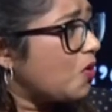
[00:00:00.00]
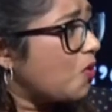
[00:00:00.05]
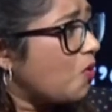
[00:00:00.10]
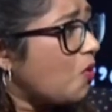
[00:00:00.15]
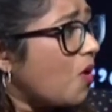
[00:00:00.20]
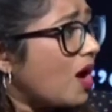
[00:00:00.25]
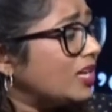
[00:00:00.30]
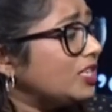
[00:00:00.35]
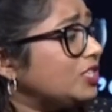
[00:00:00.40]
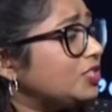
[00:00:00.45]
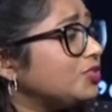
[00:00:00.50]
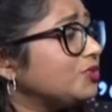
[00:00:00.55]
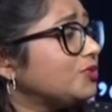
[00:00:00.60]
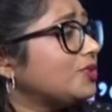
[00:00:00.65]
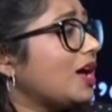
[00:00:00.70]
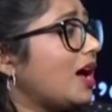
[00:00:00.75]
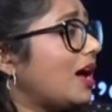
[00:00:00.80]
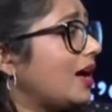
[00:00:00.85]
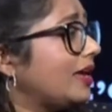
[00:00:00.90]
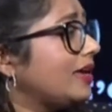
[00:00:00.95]
why
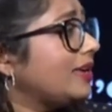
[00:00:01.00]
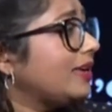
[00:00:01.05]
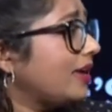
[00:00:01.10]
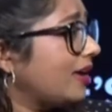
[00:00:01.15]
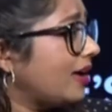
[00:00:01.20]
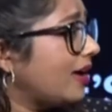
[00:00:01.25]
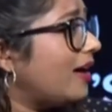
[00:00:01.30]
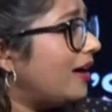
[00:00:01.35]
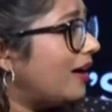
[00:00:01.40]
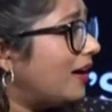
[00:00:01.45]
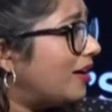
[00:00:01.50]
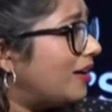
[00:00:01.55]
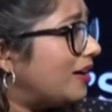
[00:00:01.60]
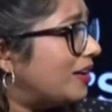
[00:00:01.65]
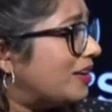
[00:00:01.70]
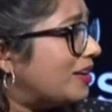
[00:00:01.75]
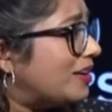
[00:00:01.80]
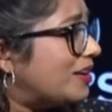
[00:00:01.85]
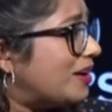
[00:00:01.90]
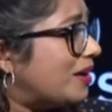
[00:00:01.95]
should I care
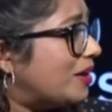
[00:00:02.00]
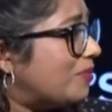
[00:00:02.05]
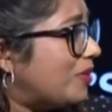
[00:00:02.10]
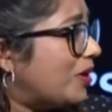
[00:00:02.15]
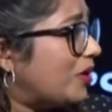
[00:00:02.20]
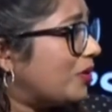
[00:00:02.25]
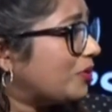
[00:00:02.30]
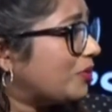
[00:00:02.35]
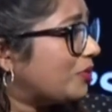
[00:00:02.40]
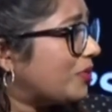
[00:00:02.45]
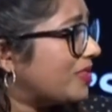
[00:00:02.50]
about